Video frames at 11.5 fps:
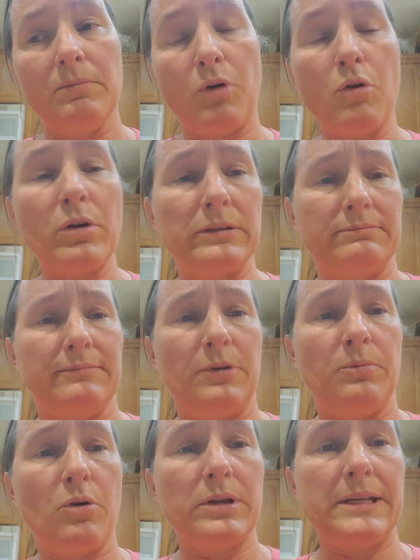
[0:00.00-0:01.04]
broken. They're
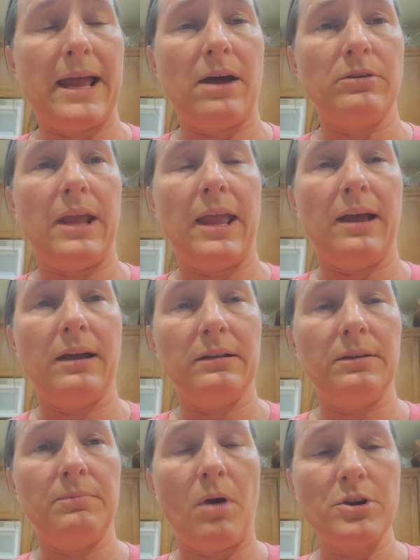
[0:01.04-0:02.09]
broken down
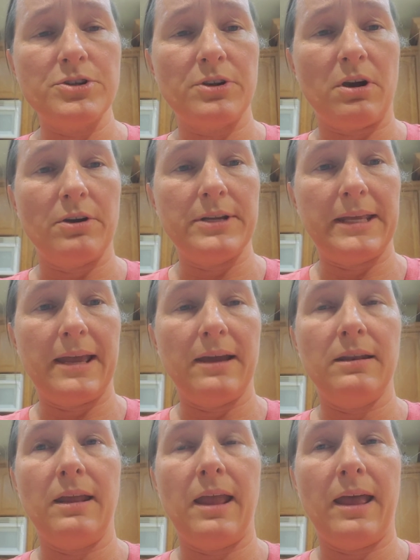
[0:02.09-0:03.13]
and parts are hard to
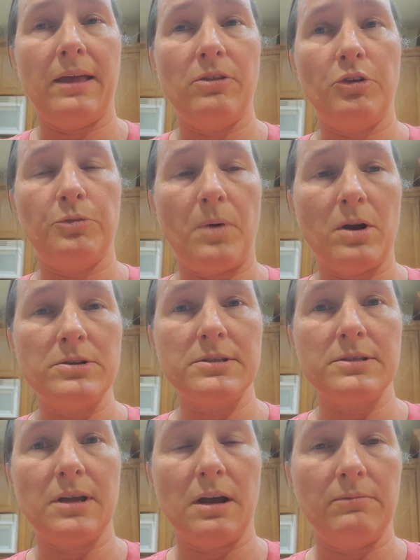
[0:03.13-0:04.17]
get, and those
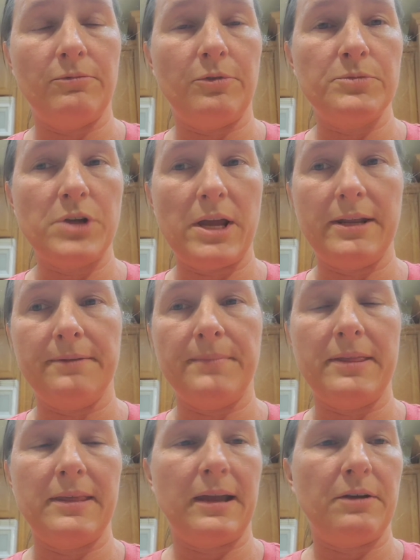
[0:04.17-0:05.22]
parts come from China.
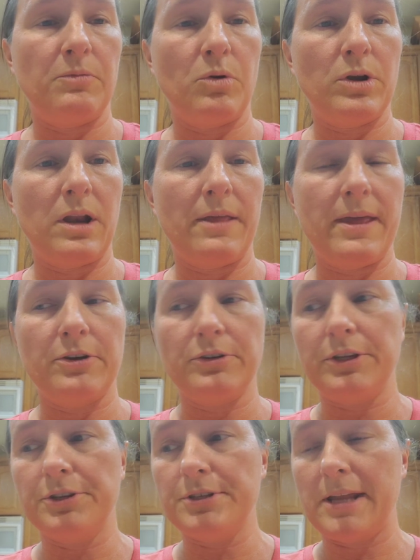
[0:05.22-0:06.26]
I think I reported on that
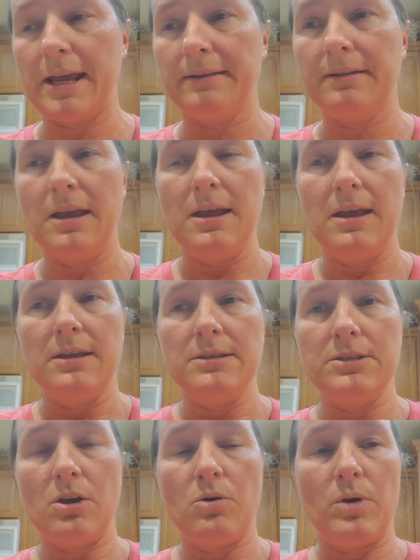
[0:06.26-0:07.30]
earlier today.
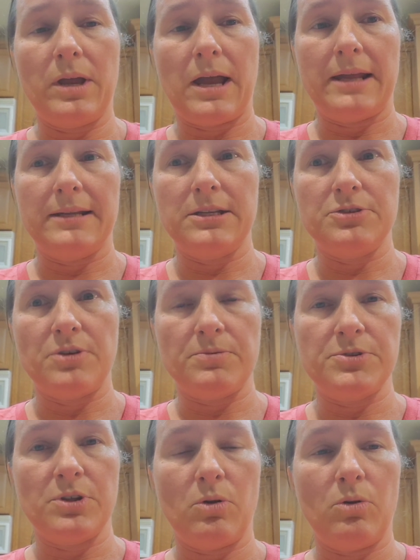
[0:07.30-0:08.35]
So it kind of
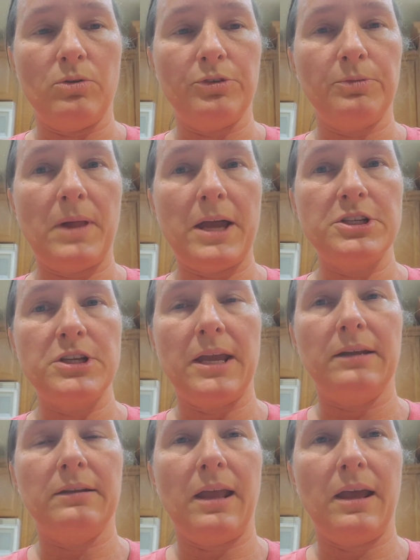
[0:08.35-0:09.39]
disrupts the whole supply
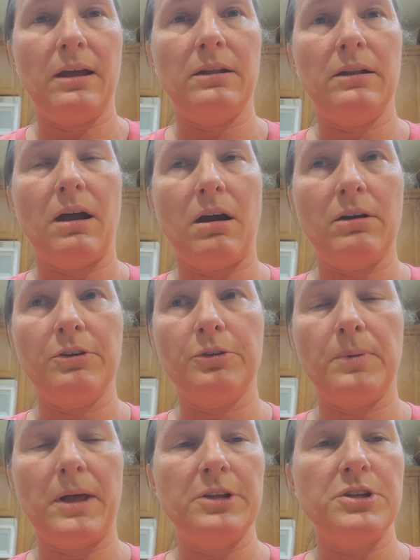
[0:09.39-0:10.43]
chain, and our
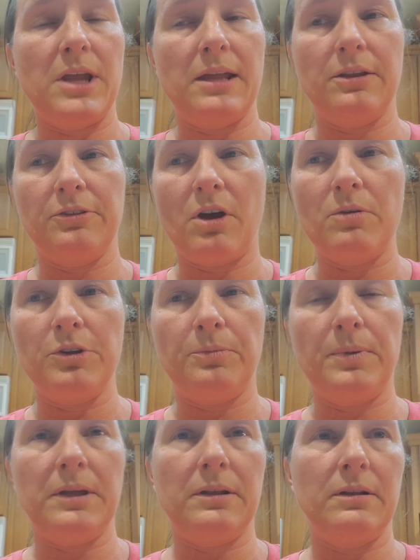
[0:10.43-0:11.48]
supply chain has always
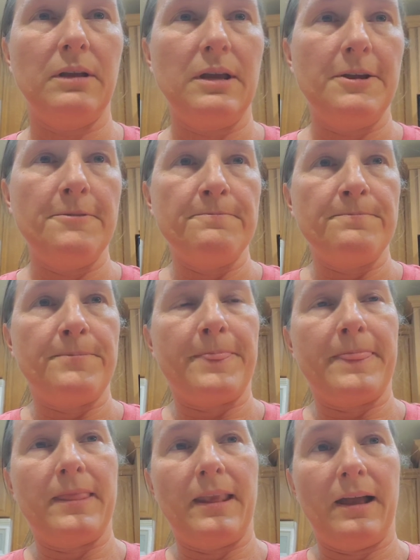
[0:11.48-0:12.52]
been,
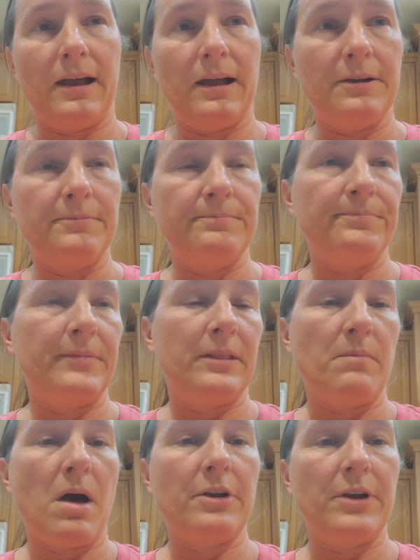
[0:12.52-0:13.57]
um, in
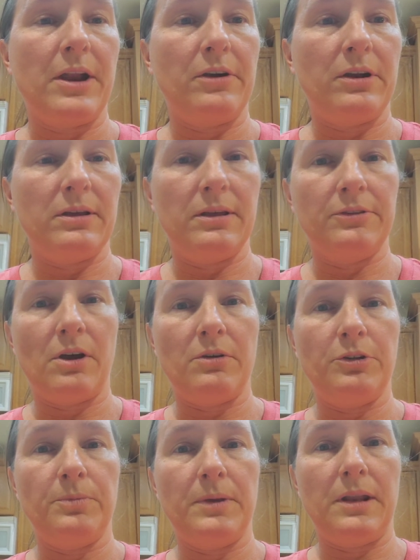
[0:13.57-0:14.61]
the modern era, has
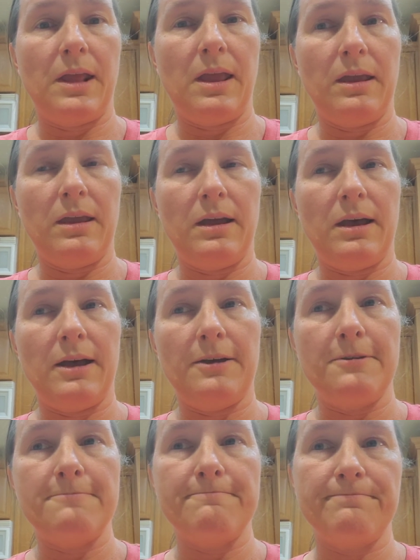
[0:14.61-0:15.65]
always been a
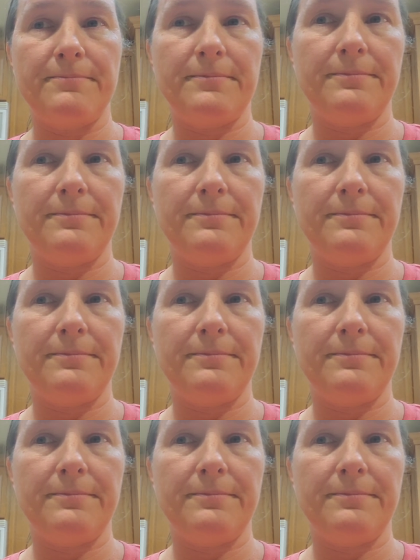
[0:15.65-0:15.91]
um,